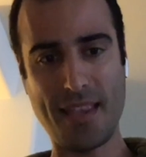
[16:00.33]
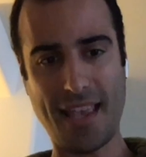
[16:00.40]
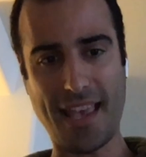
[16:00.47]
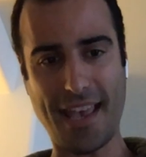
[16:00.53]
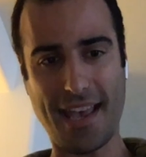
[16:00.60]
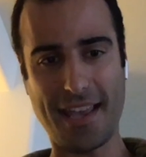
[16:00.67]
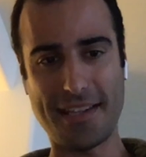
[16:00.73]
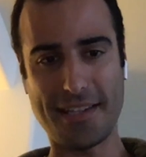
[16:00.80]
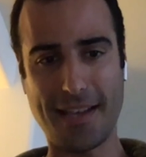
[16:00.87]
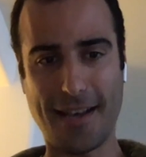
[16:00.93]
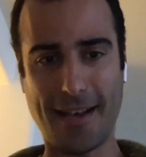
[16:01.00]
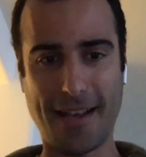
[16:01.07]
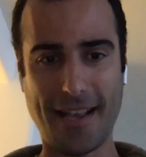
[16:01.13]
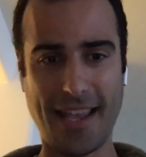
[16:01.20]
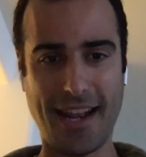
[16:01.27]
And
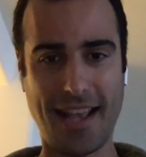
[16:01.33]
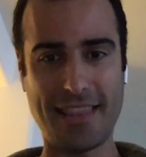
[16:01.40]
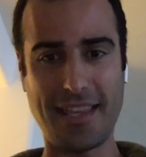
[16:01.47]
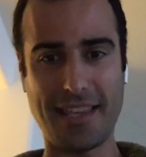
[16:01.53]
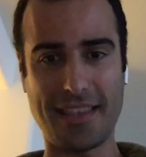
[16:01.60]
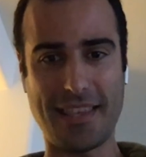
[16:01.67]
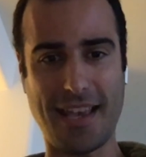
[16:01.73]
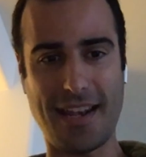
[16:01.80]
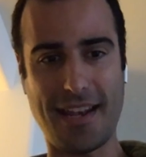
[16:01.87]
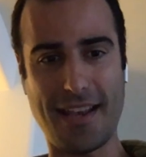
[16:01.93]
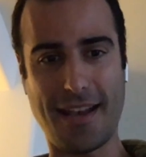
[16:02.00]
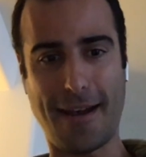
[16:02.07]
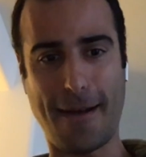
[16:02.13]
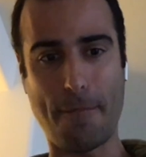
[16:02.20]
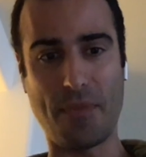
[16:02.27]
I think that
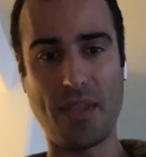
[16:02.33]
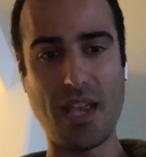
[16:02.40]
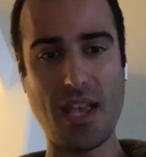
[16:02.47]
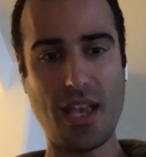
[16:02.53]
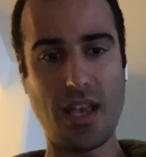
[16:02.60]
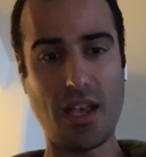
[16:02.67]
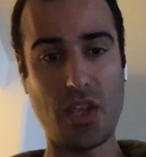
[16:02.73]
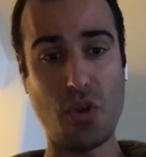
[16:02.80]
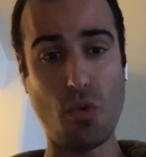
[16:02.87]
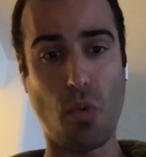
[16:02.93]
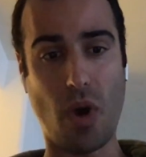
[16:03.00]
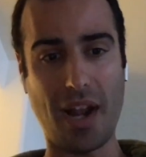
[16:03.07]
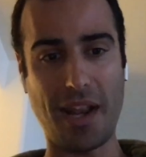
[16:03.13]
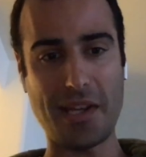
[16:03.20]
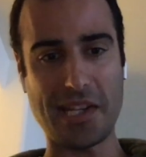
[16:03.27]
you
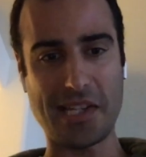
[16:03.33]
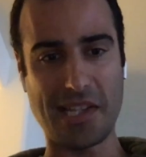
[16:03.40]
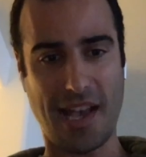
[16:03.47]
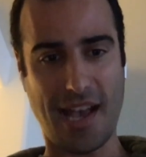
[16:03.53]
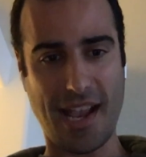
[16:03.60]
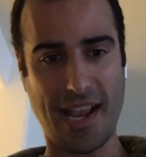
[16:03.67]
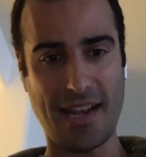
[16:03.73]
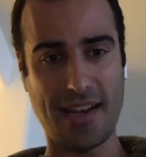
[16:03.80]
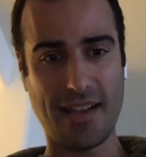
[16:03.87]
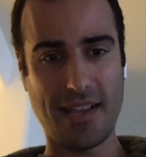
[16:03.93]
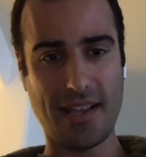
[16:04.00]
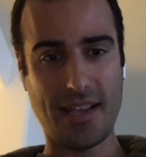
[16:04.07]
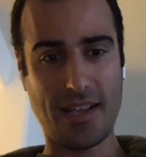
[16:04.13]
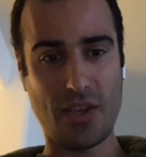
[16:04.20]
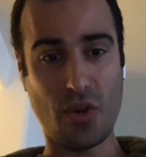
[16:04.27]
want to design
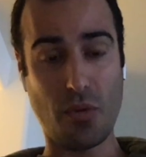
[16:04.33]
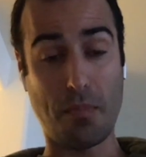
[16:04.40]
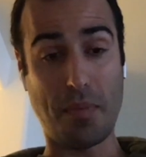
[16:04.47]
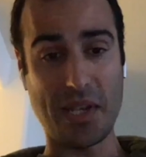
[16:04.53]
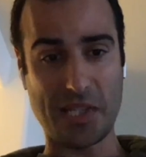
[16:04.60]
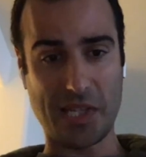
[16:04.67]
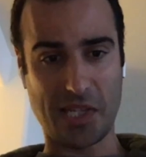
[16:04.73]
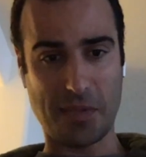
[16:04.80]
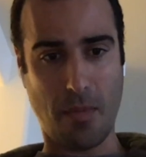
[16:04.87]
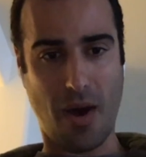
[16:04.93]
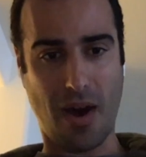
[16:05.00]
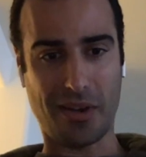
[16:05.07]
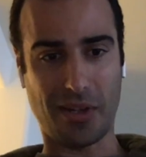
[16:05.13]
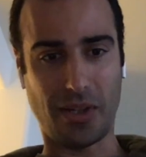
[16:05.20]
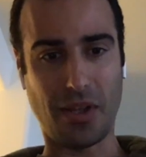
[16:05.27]
your business
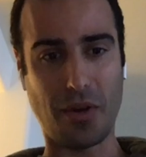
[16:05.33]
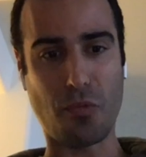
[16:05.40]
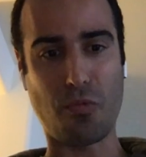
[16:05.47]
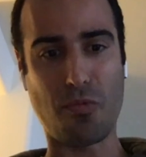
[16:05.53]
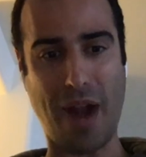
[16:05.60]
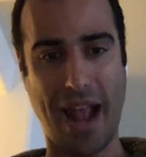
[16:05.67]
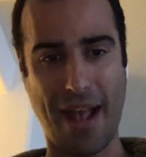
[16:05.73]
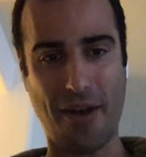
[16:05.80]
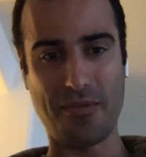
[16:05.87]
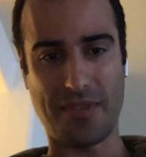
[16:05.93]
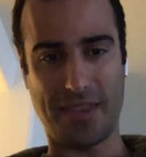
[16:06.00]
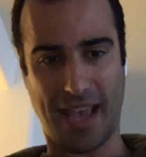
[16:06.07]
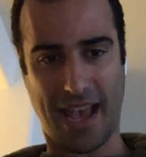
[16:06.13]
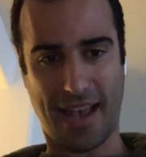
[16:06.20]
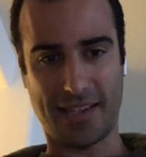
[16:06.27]
model around
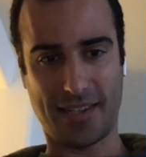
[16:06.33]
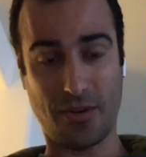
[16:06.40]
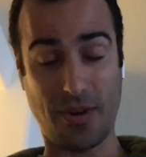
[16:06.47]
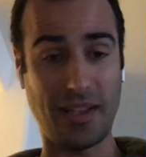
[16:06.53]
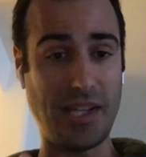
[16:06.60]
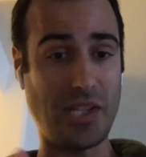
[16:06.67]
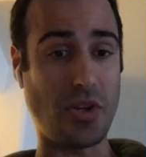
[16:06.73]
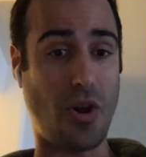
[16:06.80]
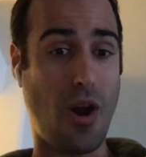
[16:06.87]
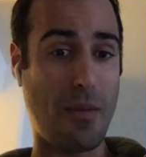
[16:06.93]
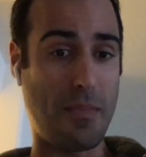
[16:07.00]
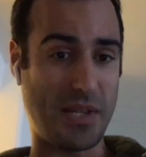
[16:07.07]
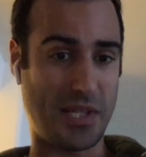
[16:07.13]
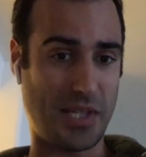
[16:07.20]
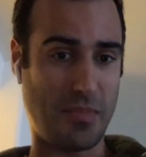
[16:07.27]
that, or at least our
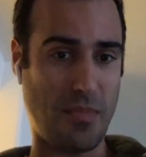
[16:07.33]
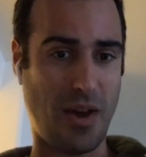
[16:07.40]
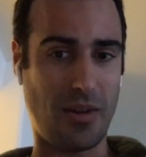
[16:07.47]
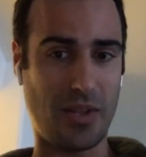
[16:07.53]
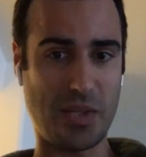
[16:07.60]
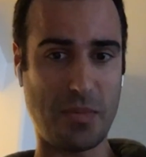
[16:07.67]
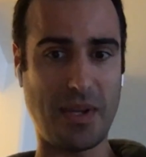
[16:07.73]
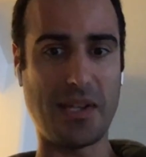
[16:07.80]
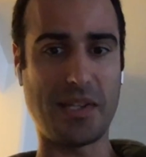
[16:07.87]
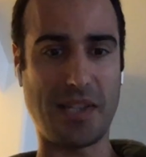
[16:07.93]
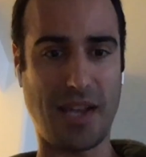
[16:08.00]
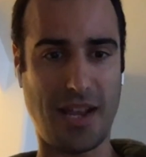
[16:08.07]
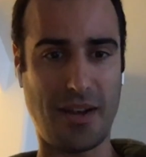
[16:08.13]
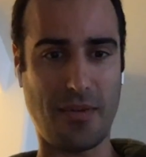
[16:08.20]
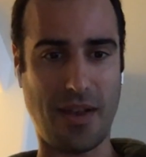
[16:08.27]
business model has been
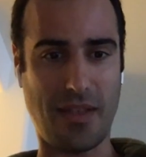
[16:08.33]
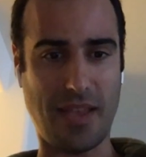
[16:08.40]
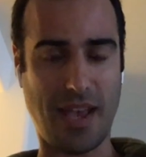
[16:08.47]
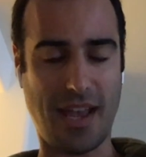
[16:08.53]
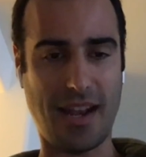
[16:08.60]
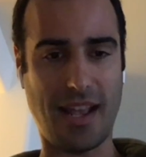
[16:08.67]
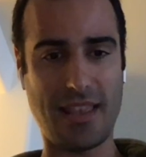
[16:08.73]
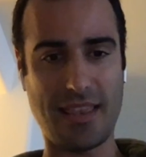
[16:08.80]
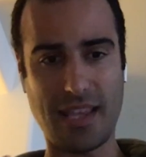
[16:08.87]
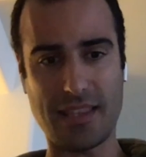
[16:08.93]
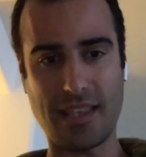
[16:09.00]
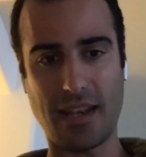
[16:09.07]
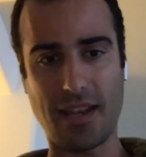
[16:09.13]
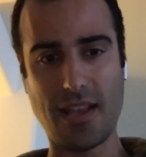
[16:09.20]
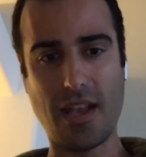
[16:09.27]
designed around that. I
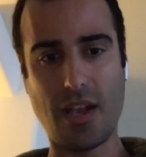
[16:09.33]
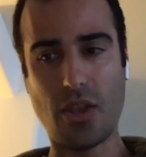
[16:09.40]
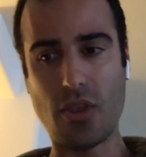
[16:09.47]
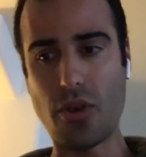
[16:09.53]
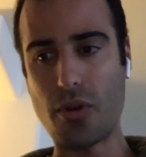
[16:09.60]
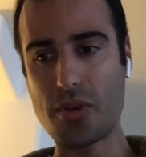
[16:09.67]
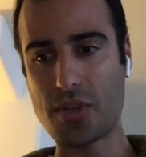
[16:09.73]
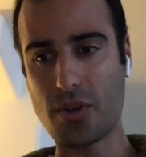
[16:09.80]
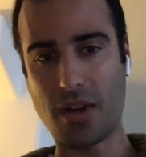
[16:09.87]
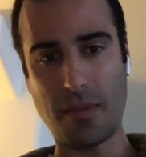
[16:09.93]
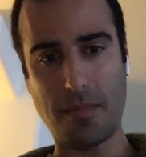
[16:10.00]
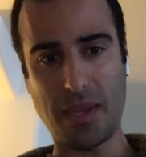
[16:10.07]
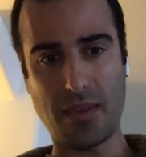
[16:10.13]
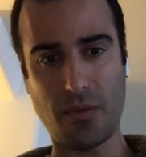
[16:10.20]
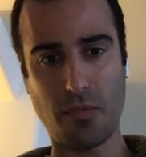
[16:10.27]
think that those are going
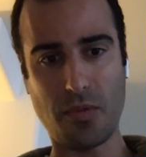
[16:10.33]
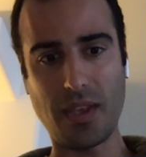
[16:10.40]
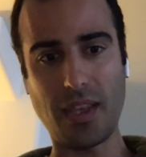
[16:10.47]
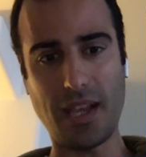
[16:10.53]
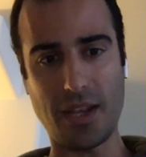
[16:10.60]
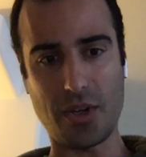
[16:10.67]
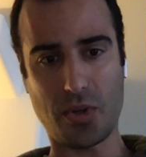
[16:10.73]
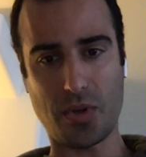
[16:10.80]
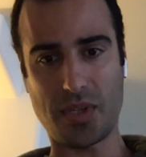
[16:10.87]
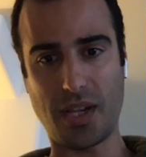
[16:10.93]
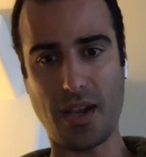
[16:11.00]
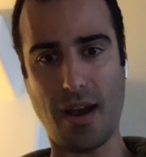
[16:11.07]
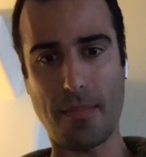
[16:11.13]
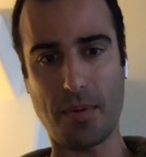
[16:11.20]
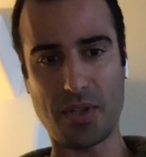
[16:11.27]
to be the really
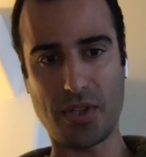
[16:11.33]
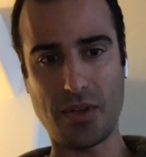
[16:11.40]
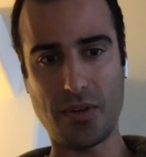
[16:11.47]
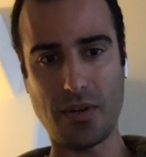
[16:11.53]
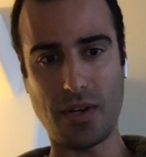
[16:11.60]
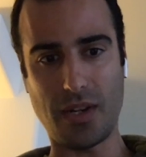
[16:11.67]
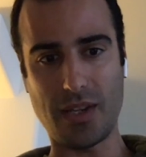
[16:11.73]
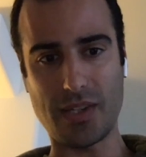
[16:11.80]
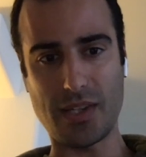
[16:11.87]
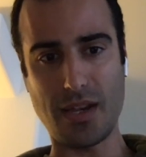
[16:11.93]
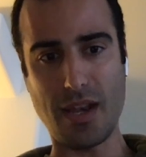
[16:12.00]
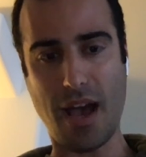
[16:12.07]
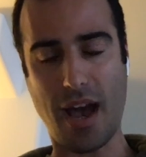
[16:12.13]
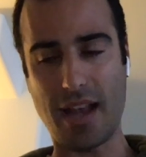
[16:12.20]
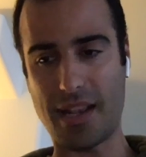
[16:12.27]
interesting opportunities,
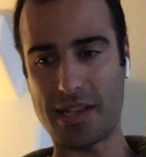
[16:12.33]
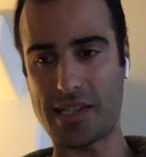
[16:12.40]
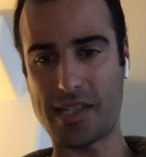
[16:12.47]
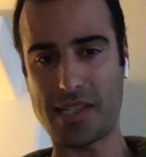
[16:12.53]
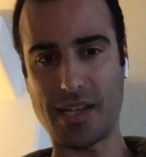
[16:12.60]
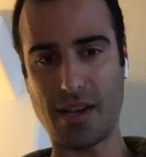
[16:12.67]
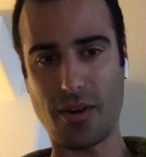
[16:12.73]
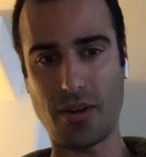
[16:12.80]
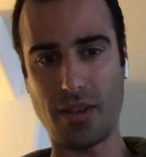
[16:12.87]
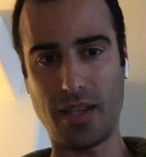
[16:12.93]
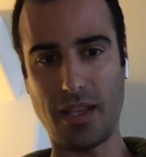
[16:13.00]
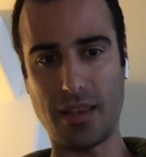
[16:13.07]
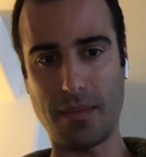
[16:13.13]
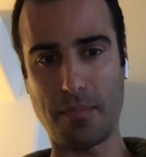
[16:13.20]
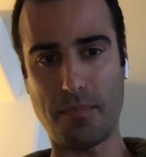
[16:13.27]
not
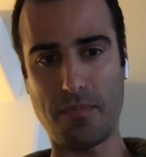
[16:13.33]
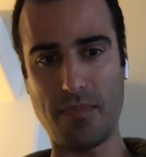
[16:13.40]
necessarily the